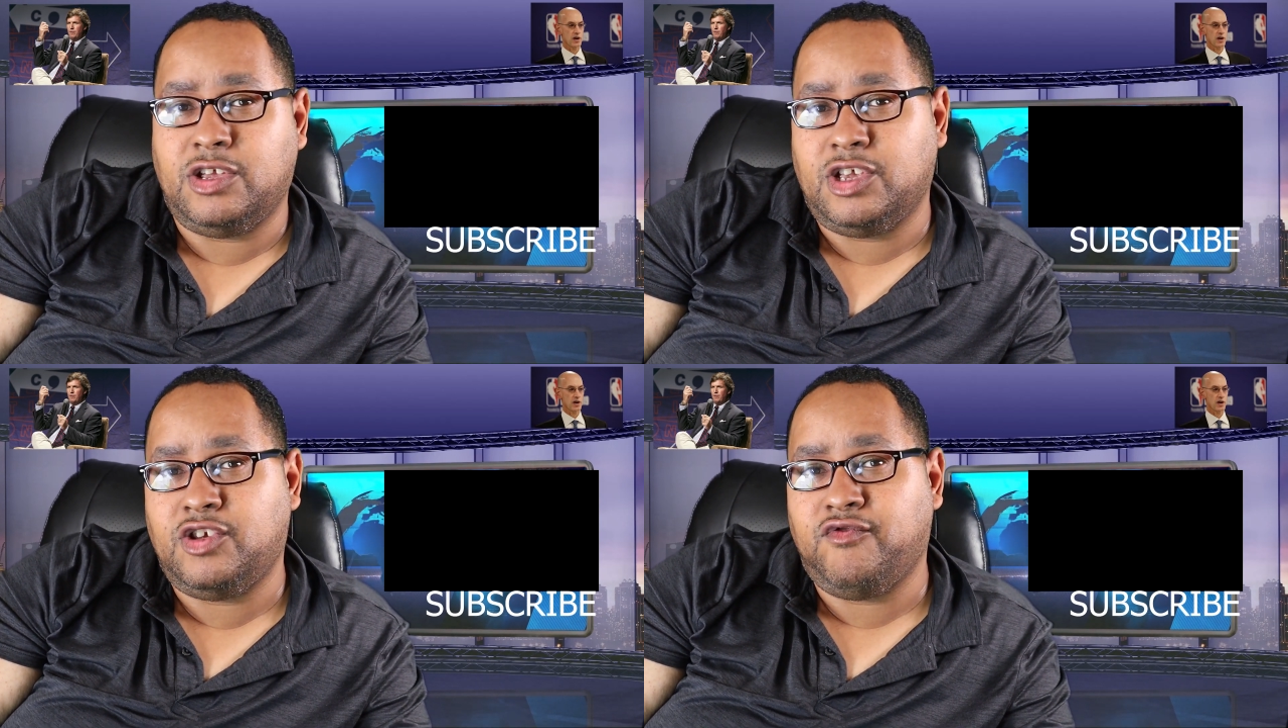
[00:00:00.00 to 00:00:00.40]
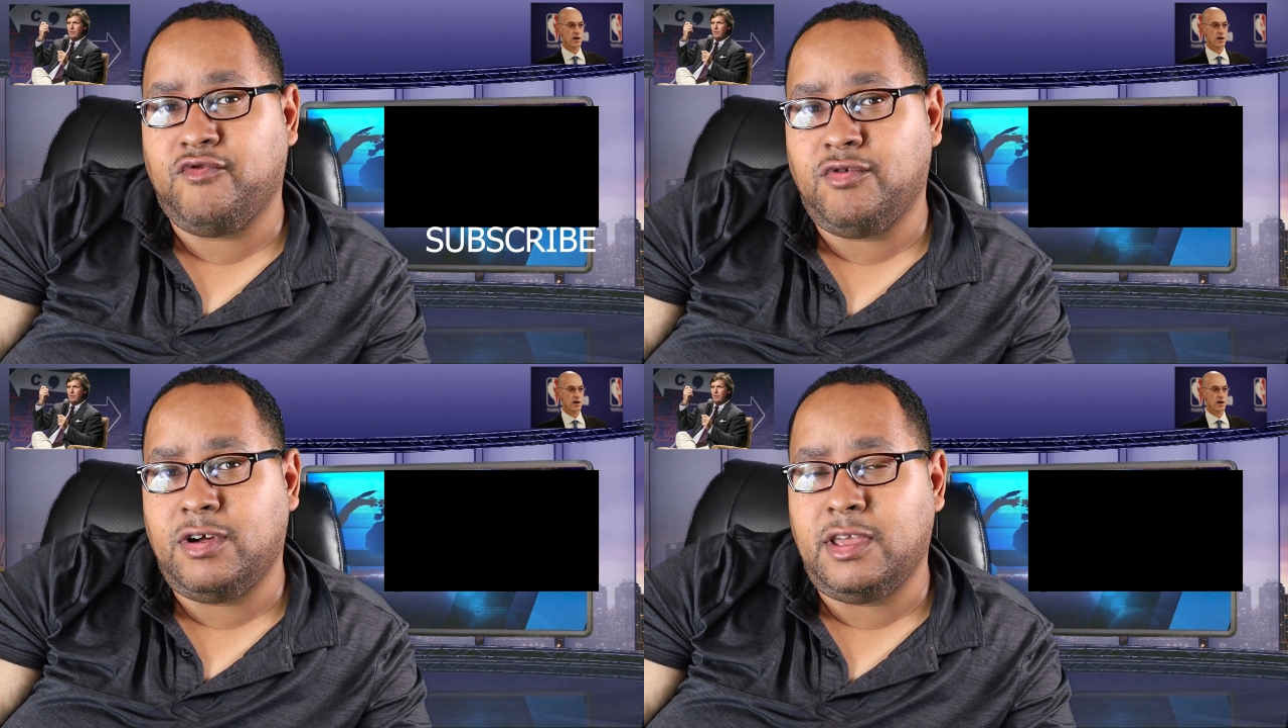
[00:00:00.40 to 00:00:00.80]

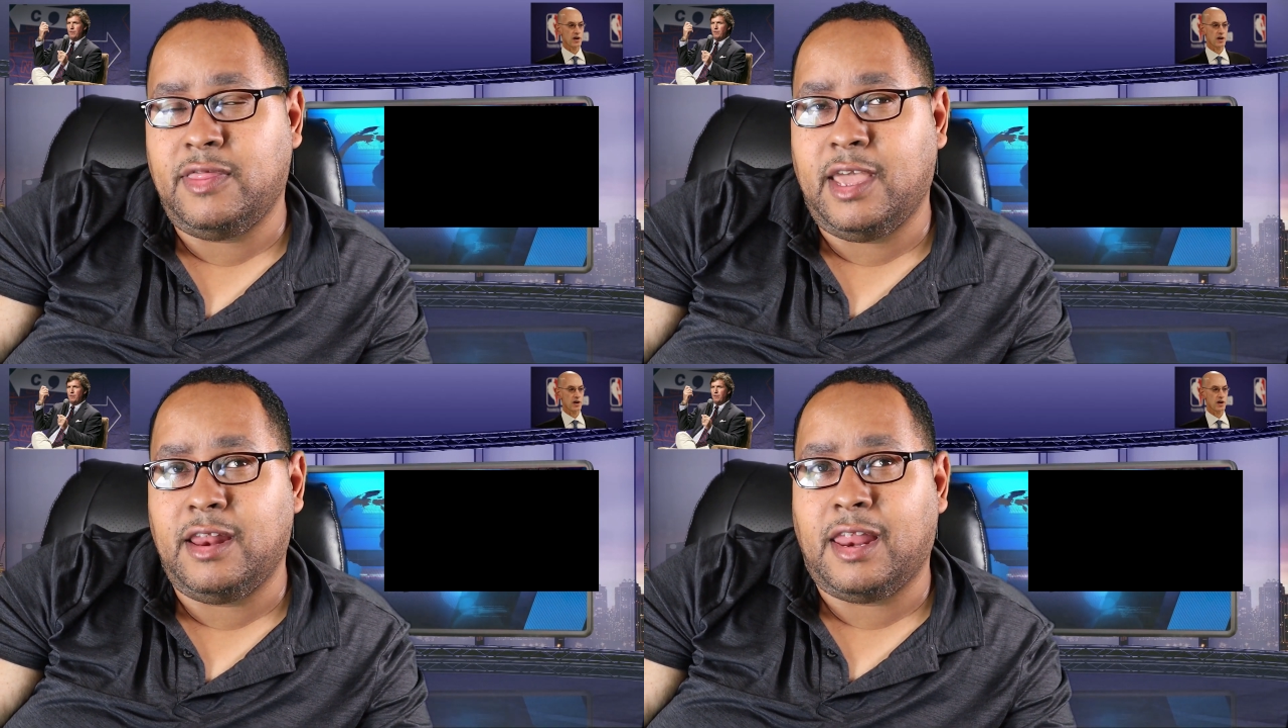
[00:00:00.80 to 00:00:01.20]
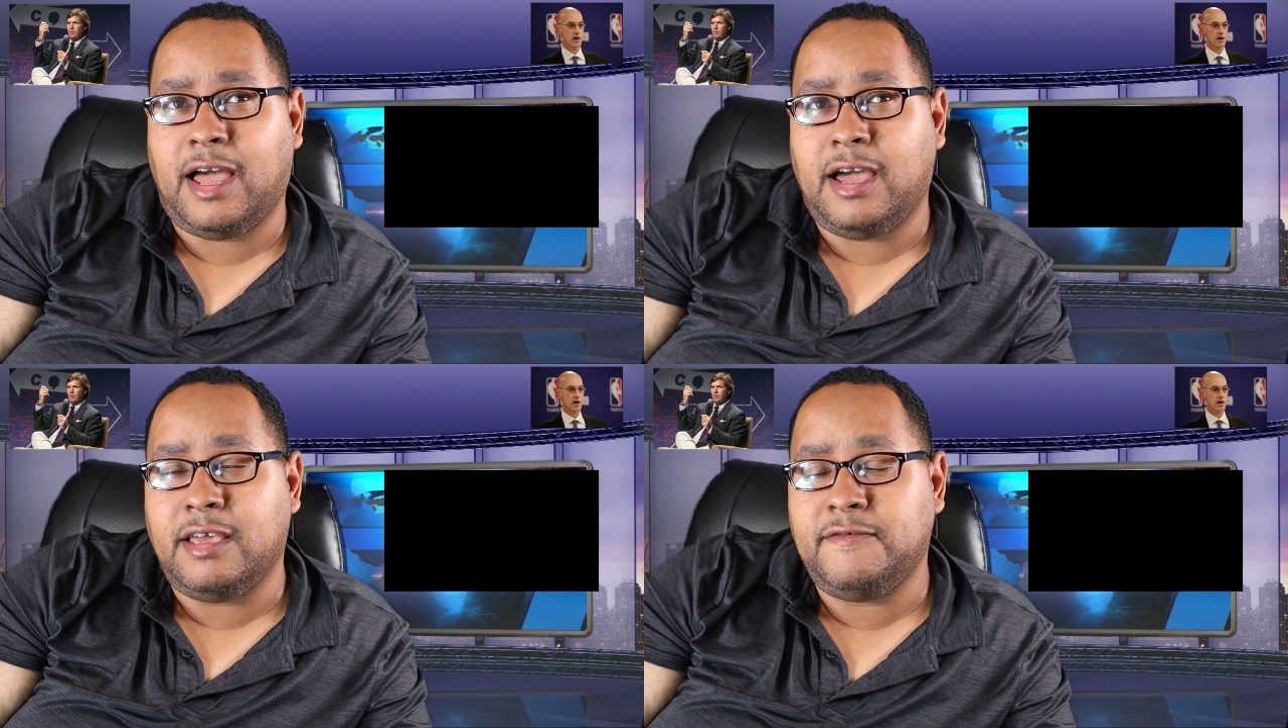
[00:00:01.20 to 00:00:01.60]
destroy their
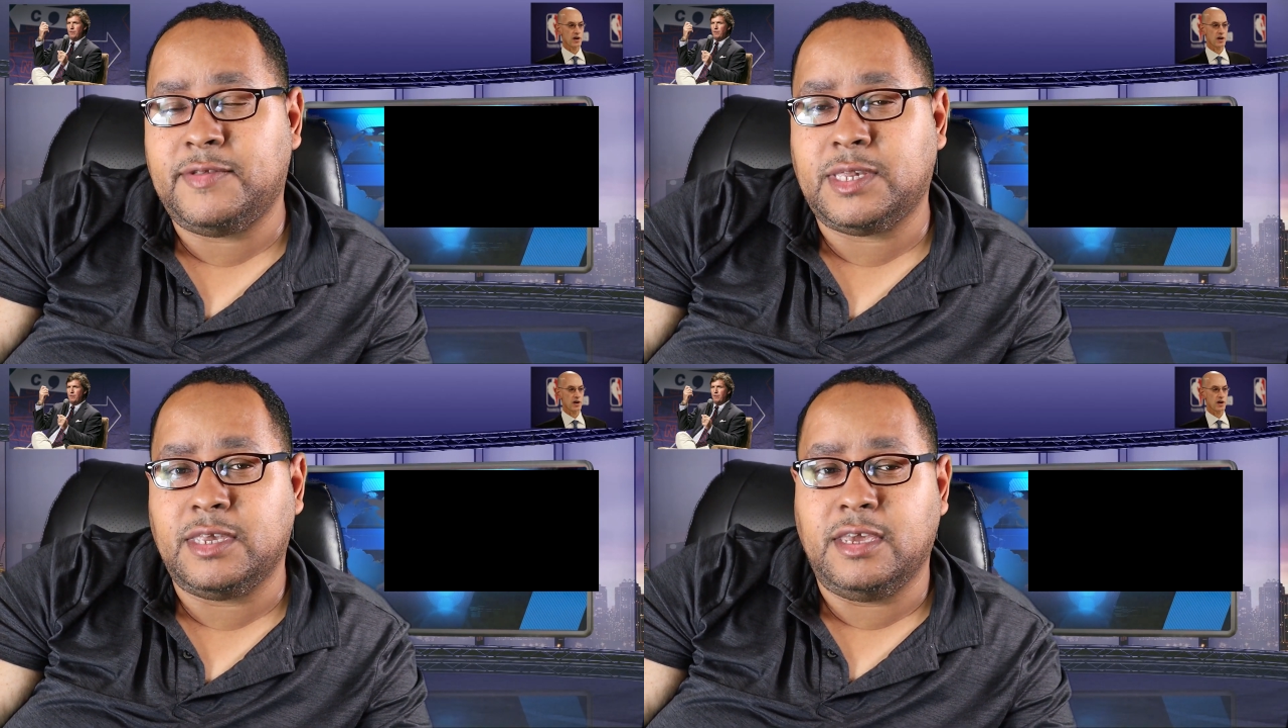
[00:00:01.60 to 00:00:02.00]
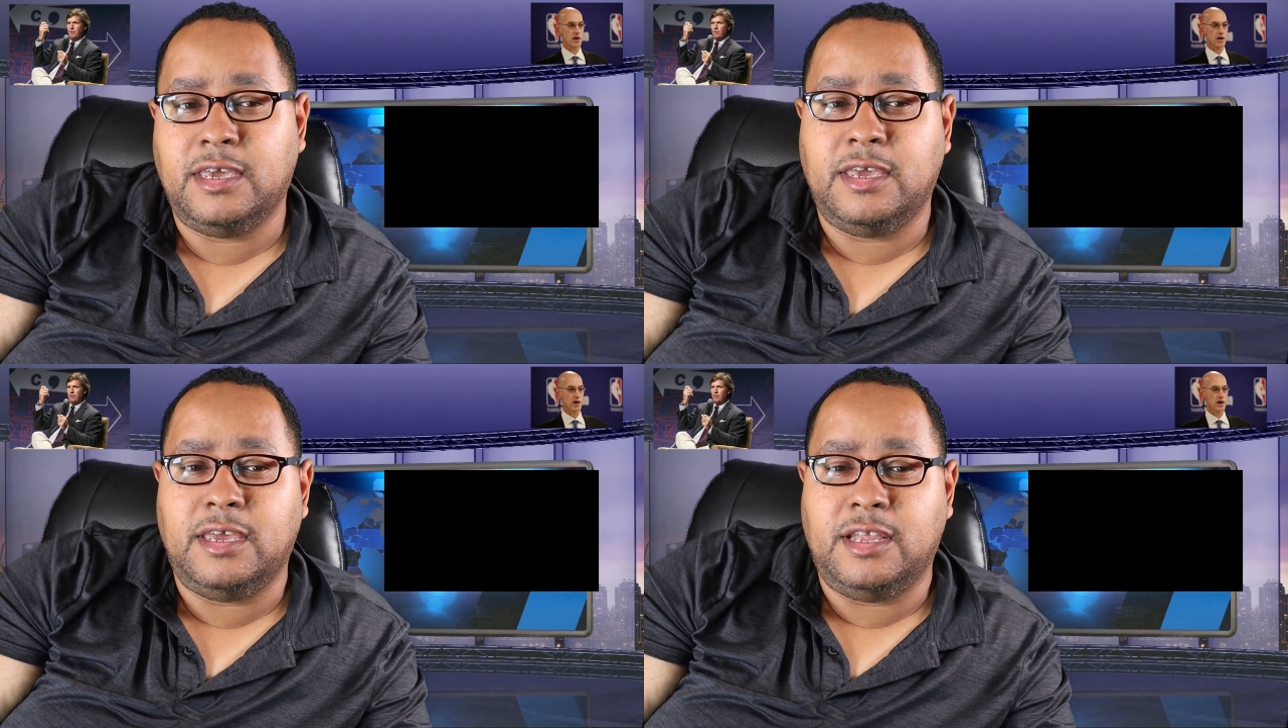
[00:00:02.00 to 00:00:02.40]
lives,
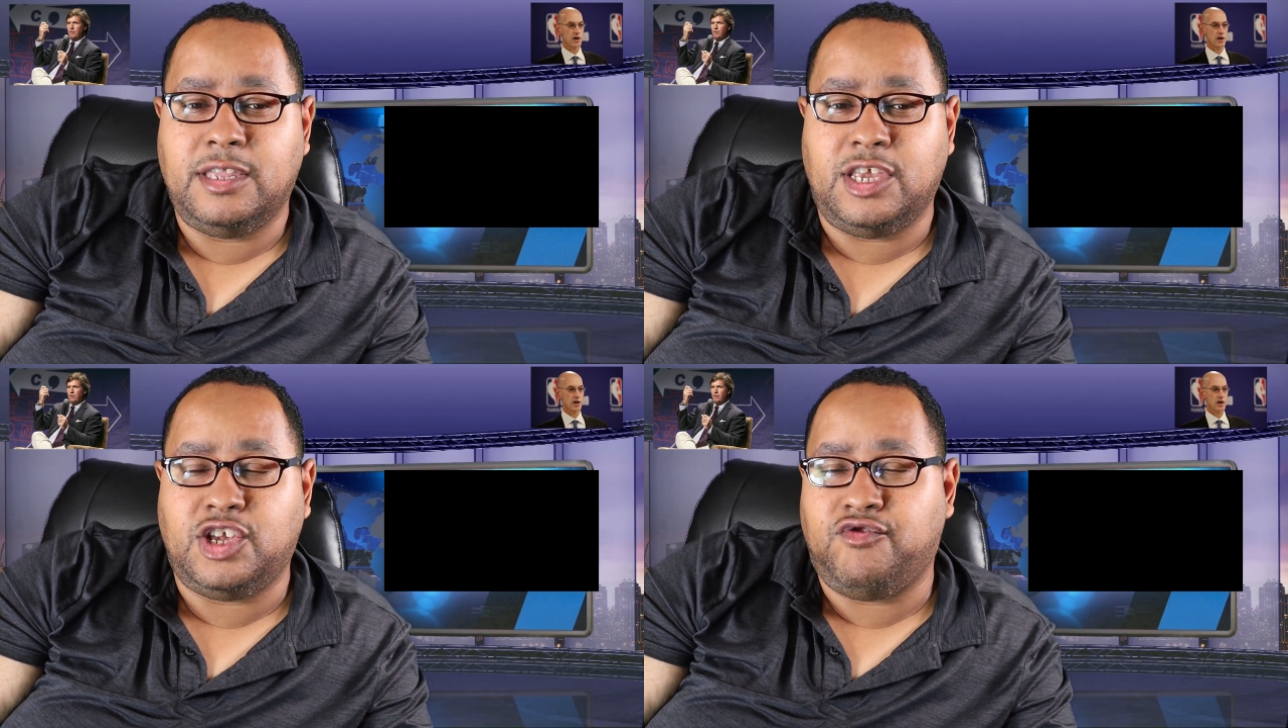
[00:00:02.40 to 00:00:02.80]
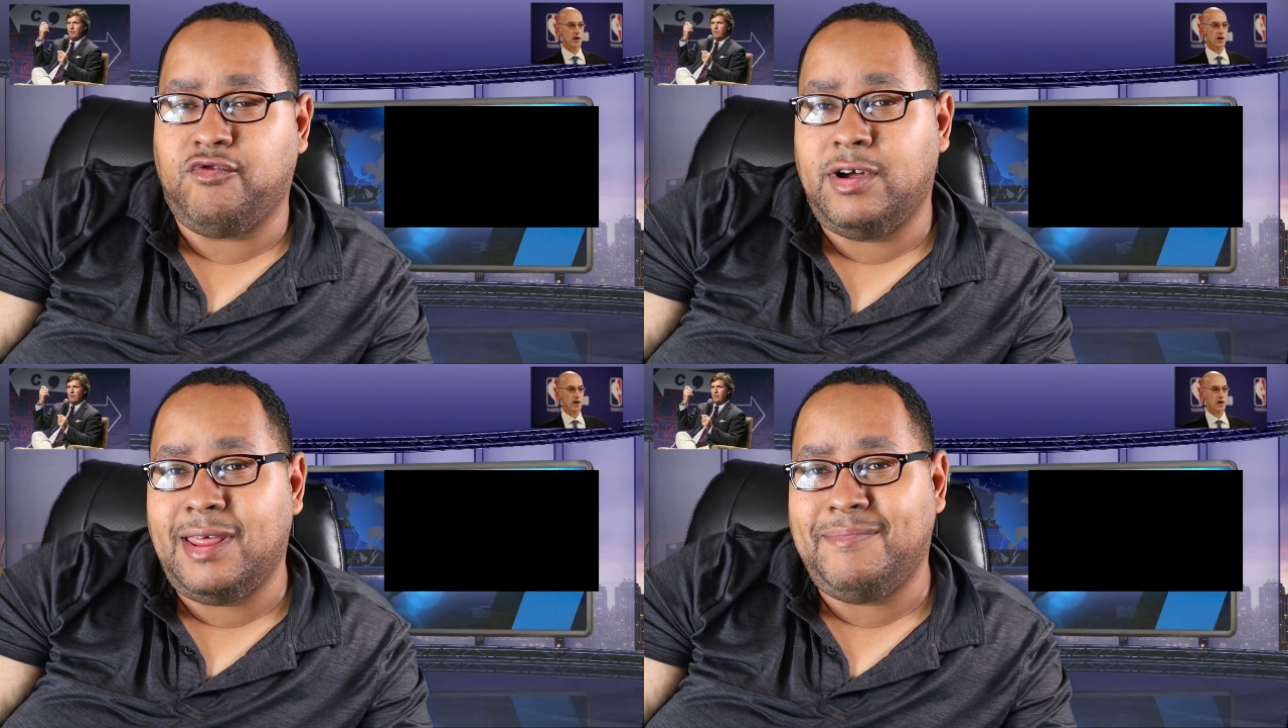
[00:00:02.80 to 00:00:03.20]

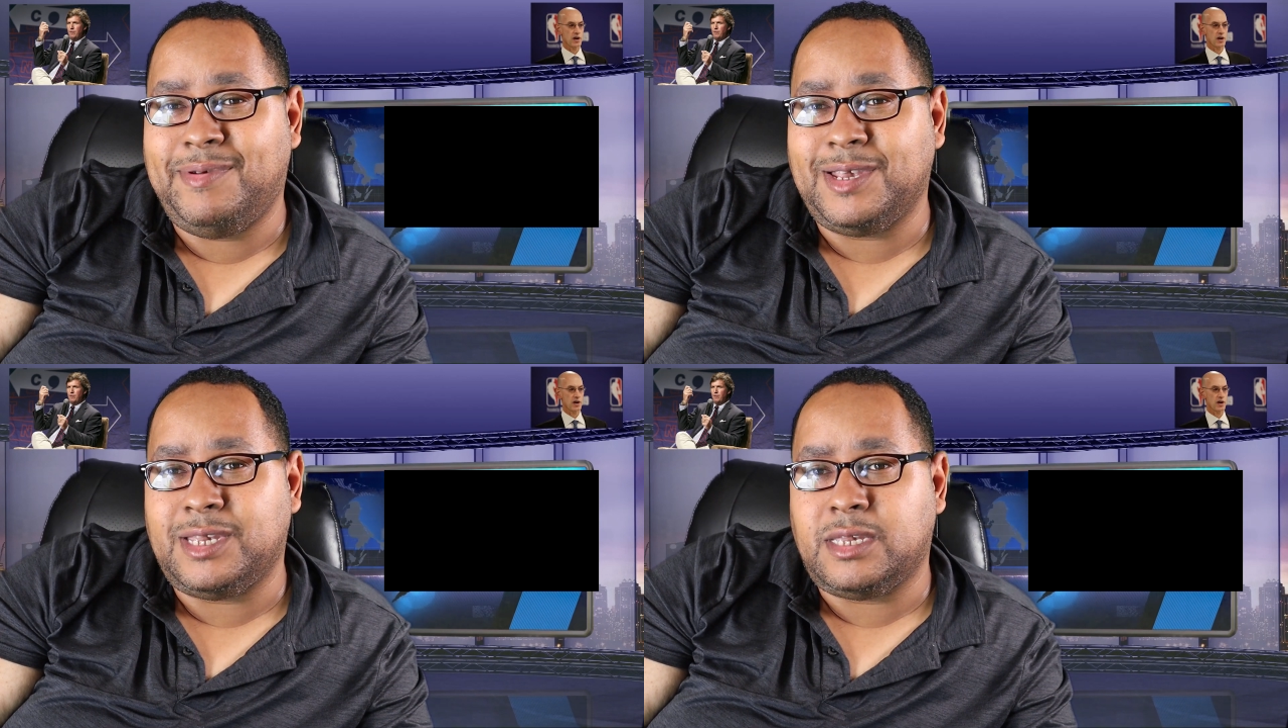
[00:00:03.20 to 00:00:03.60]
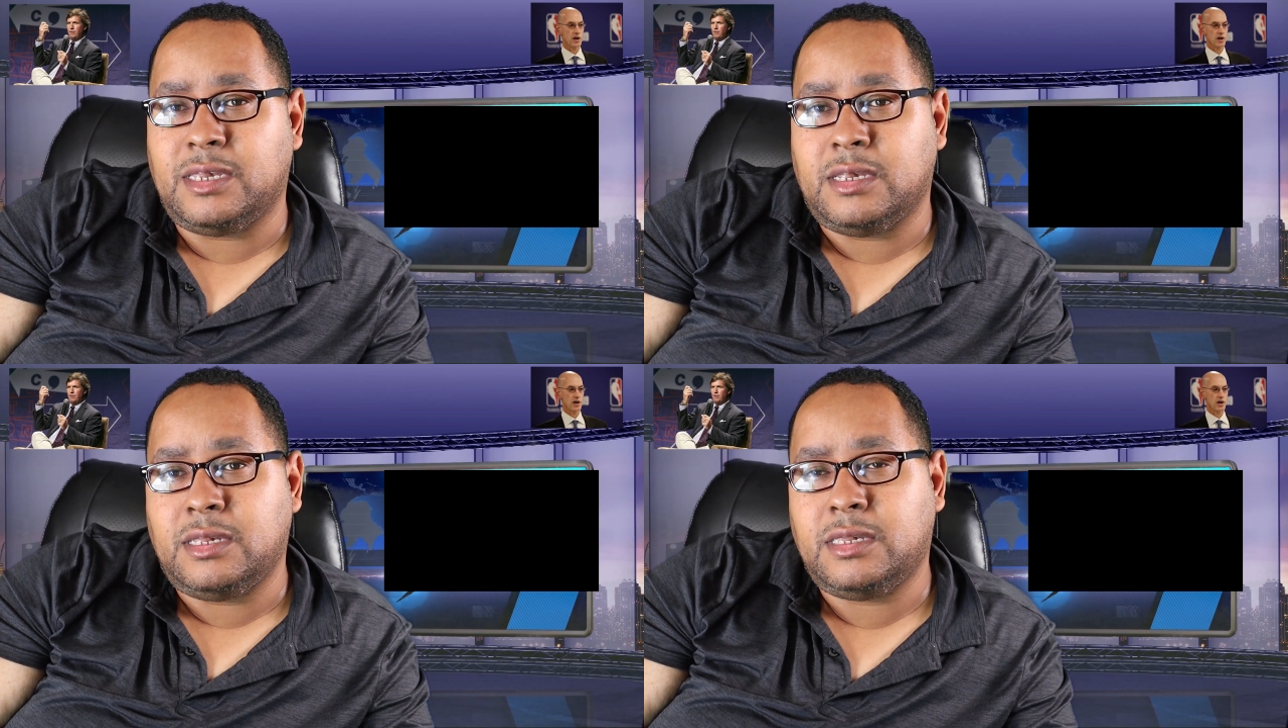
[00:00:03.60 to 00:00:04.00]
destroy their
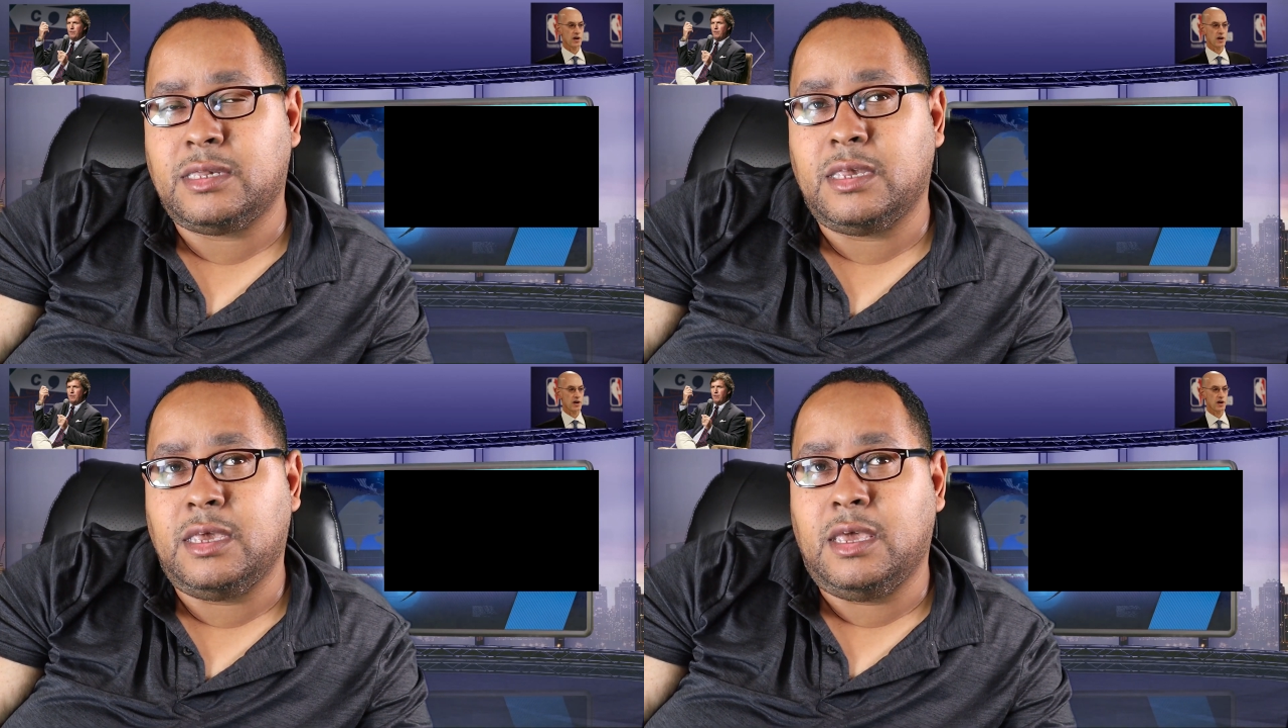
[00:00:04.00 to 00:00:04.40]
businesses.